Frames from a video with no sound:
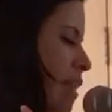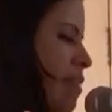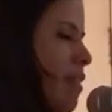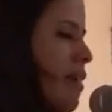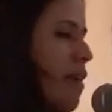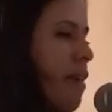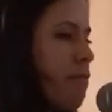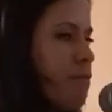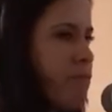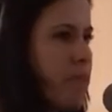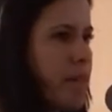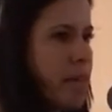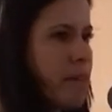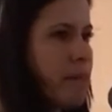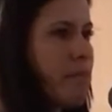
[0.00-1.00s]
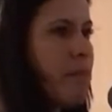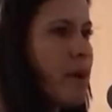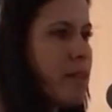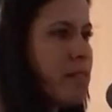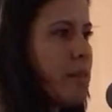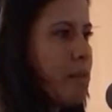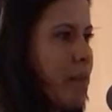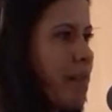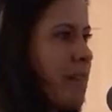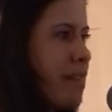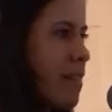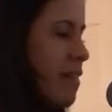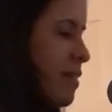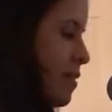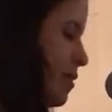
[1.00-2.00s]
and the infinite
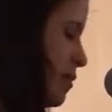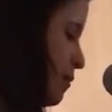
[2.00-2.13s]
possibilities.